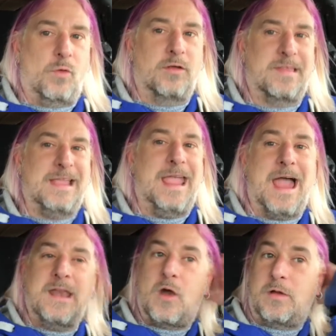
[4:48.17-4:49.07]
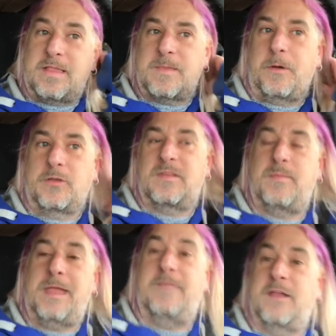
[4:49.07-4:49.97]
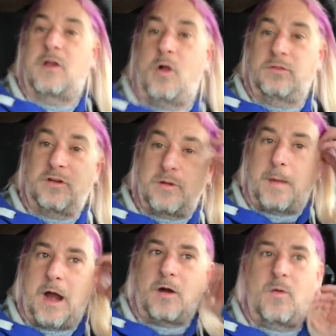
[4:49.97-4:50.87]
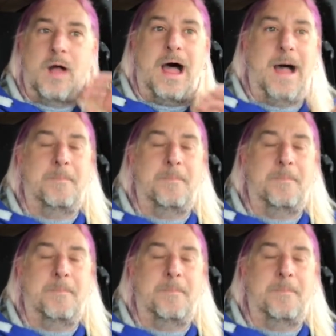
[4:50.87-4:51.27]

we'll see. I know it's supposed to be even colder tomorrow,